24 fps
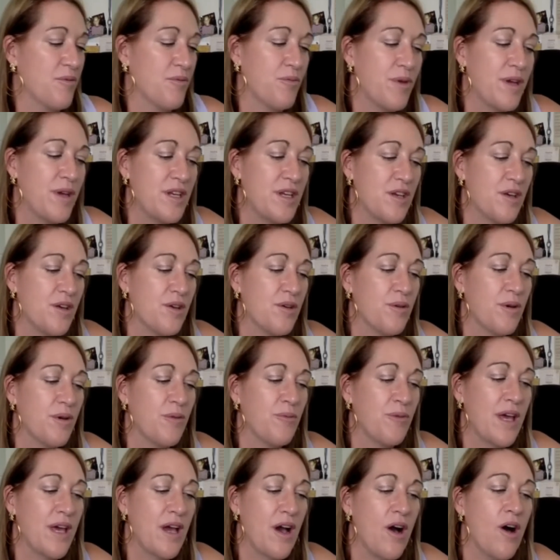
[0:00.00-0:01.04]
We do, and
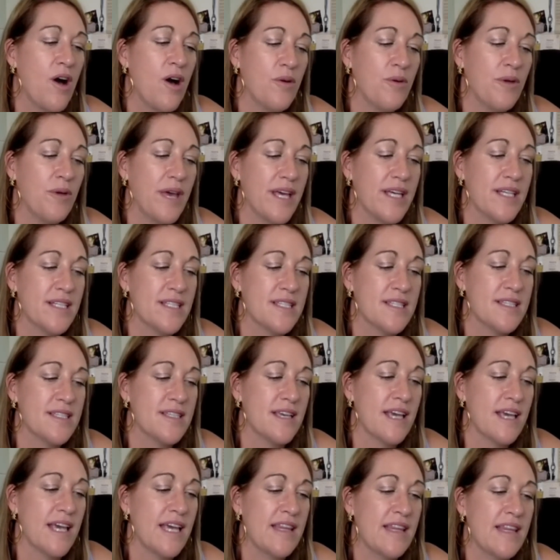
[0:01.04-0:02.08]
we always,
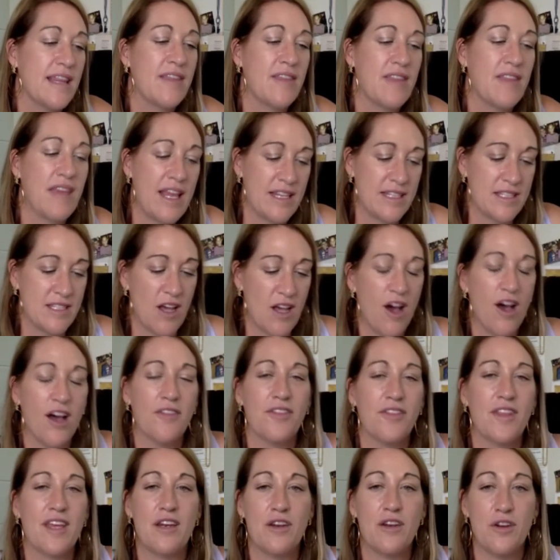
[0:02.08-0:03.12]
it's on
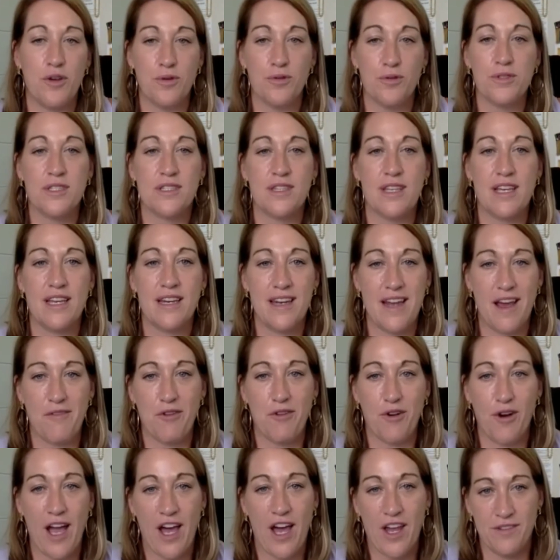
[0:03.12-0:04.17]
the Noose, the
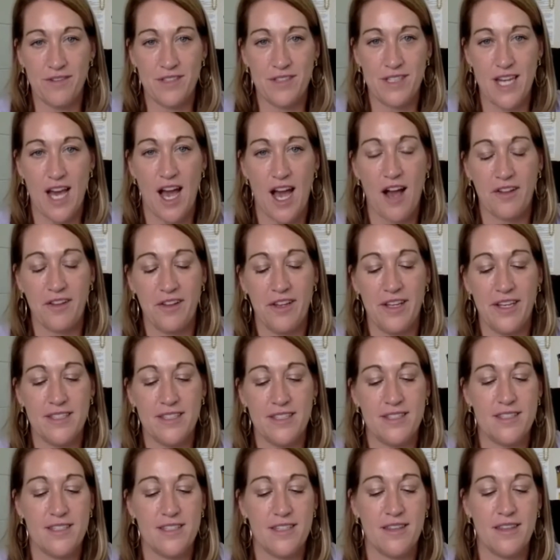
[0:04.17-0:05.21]
never out of stock
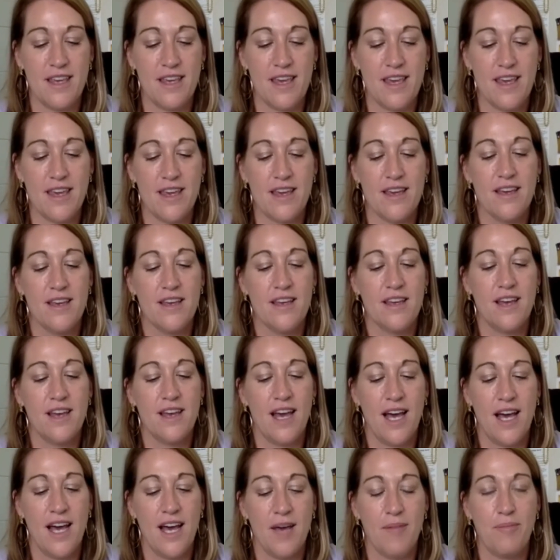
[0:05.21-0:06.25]
list, the
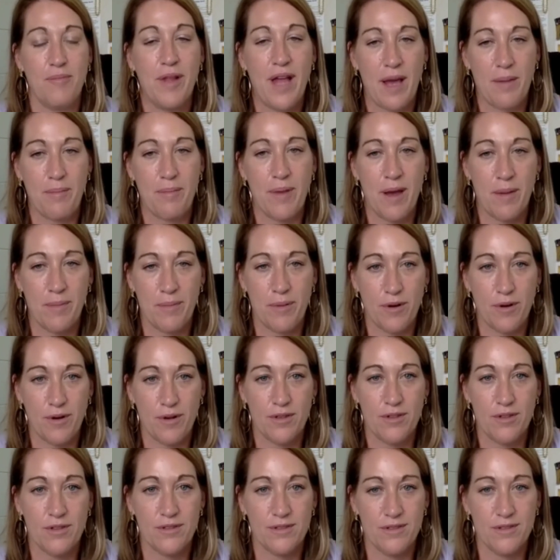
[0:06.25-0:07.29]
black
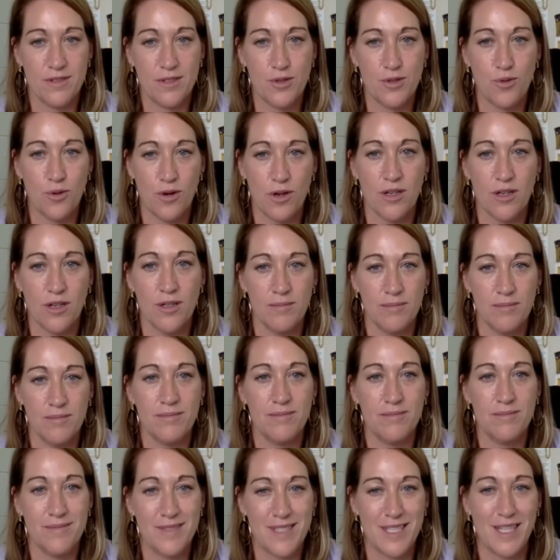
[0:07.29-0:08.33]
pepper sorghum.
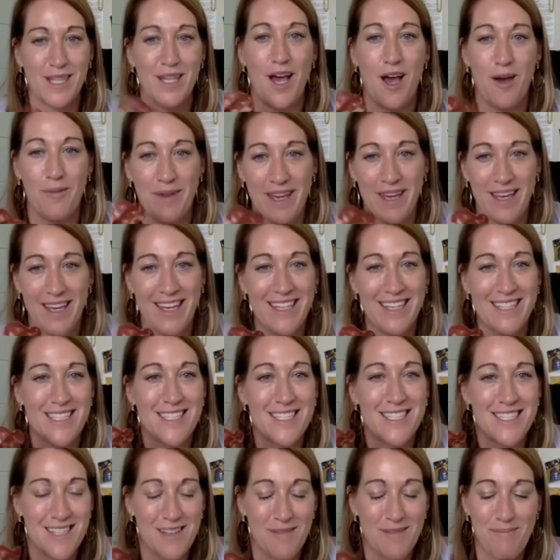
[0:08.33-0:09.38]

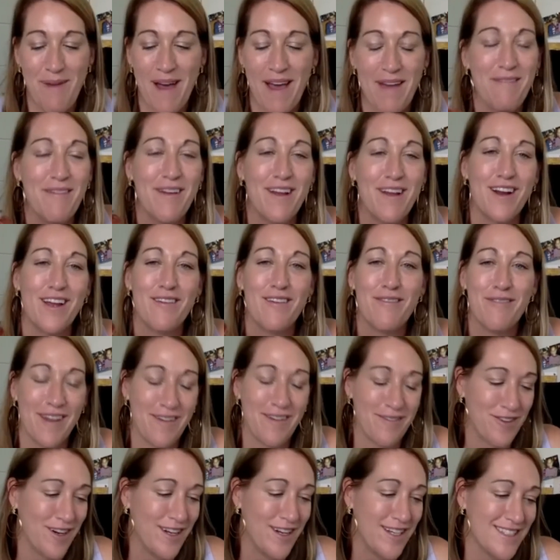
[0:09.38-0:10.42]
It's my very
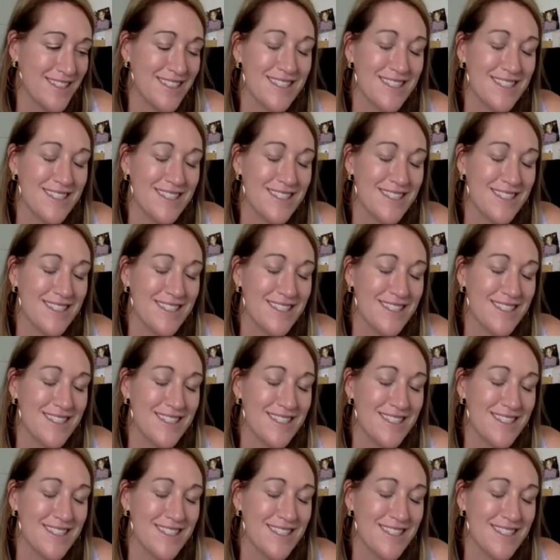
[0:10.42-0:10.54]
favorite.